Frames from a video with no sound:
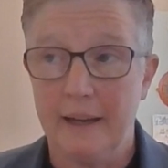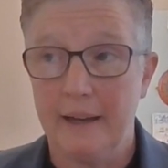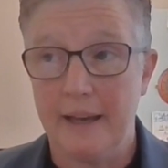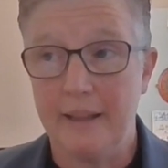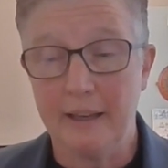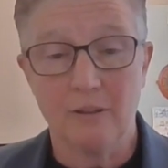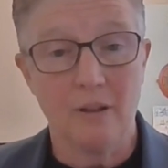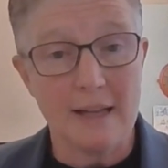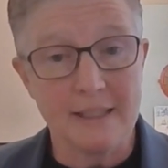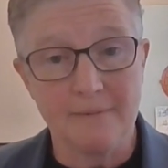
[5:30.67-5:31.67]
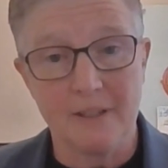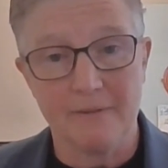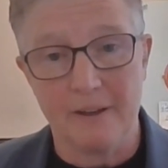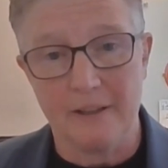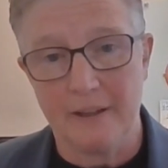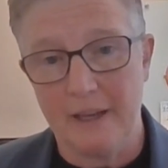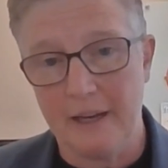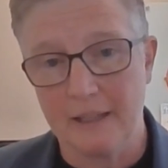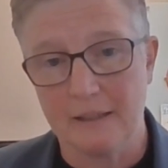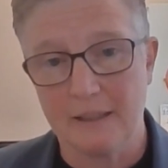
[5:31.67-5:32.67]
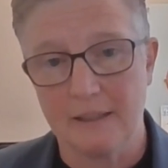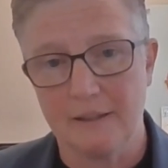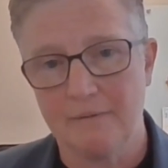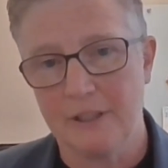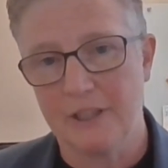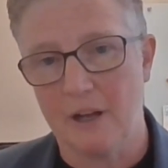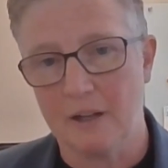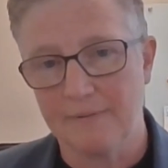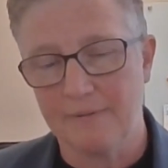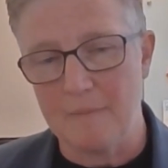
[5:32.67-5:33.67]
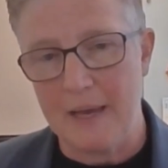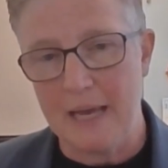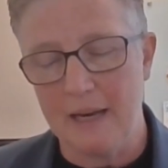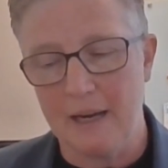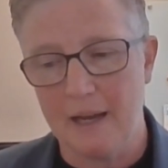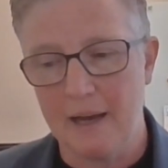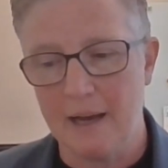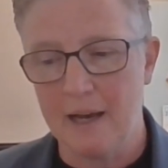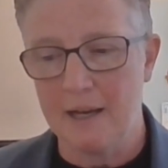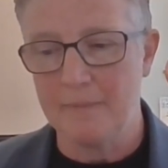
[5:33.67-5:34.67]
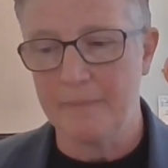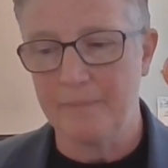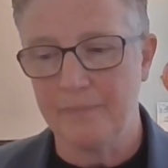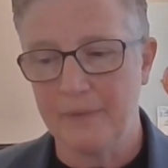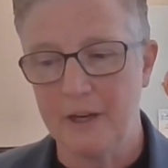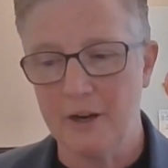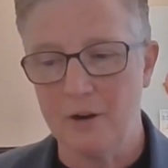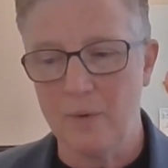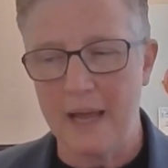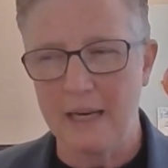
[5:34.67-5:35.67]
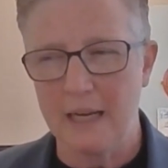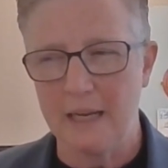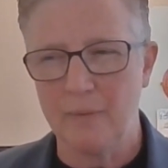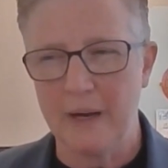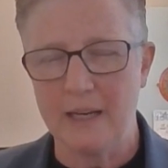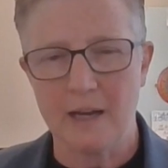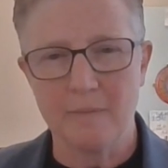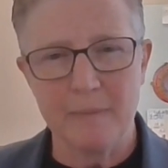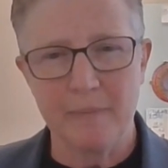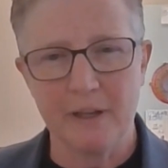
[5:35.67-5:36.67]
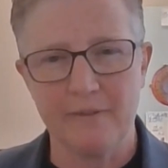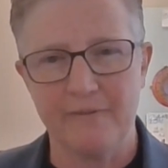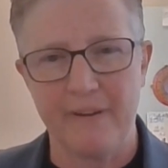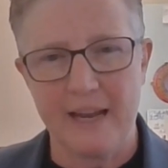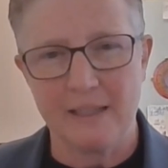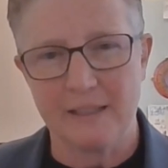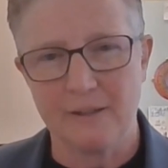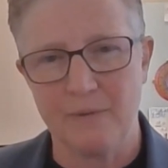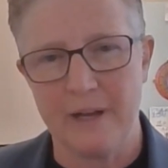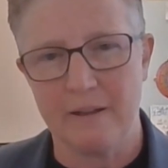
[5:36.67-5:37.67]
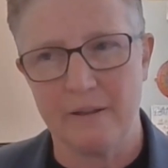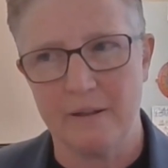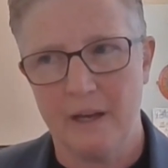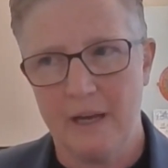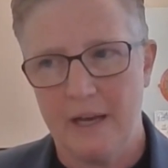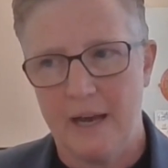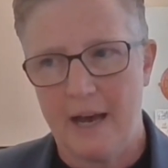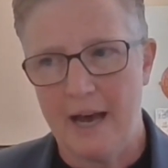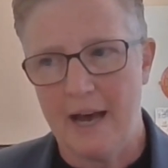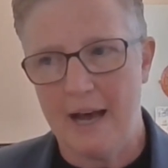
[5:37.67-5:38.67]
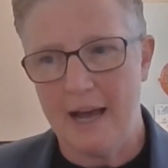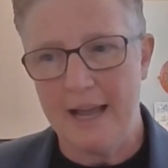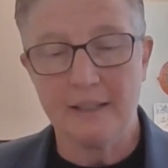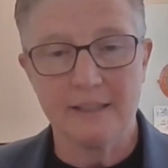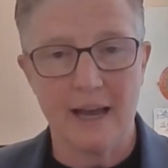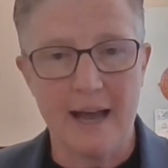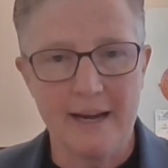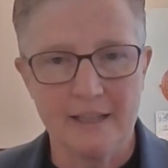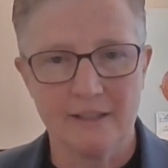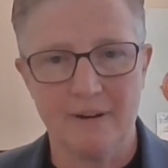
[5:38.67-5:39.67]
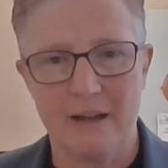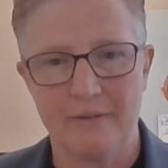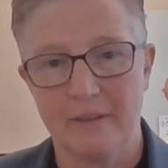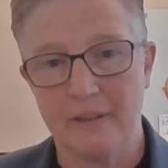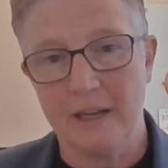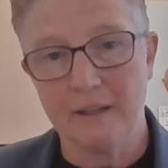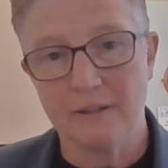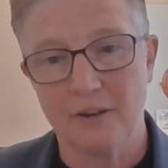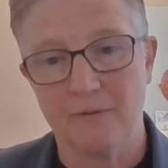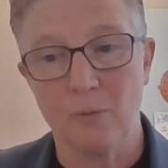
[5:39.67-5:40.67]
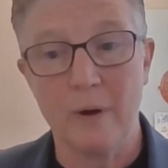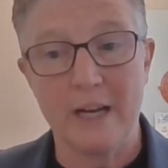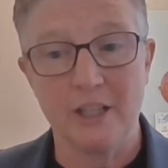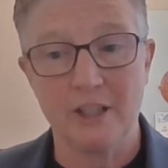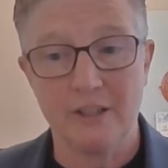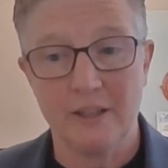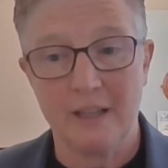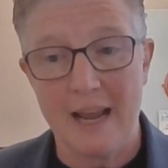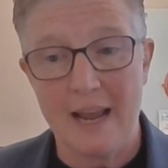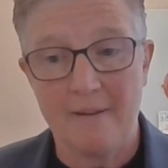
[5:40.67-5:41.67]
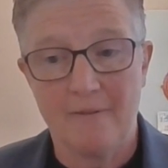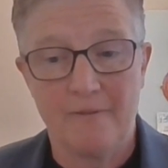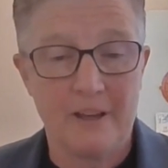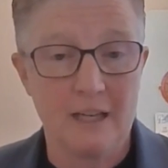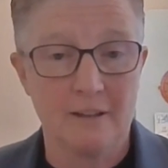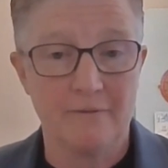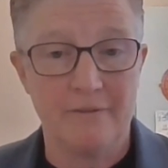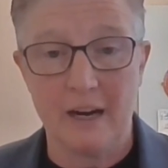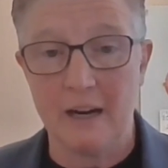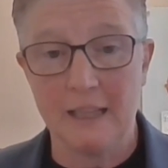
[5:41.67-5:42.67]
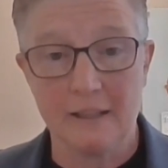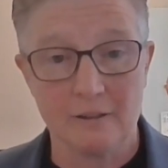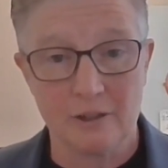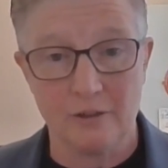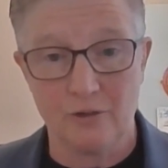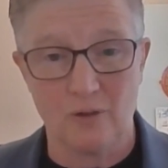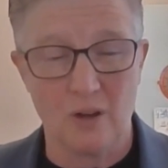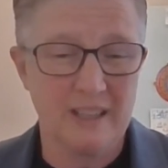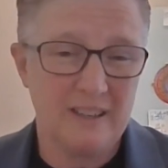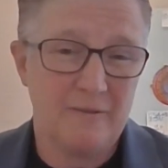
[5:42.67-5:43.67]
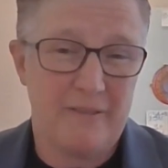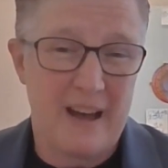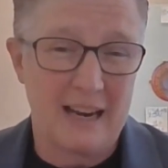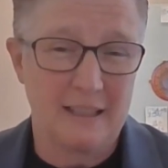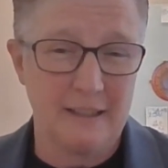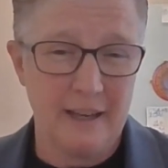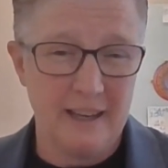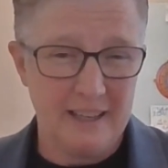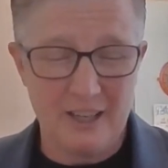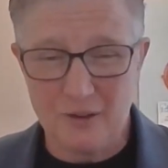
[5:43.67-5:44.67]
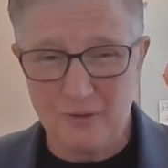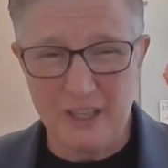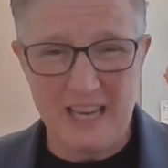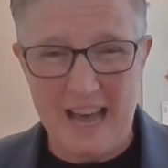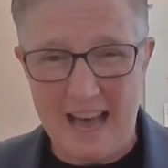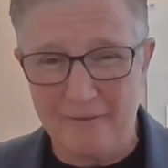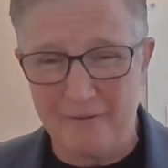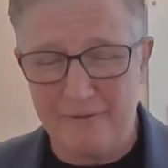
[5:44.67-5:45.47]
I think lots of different things result from it. When young people are faced with anxieties around things over which they feel very little control, and in fact, really have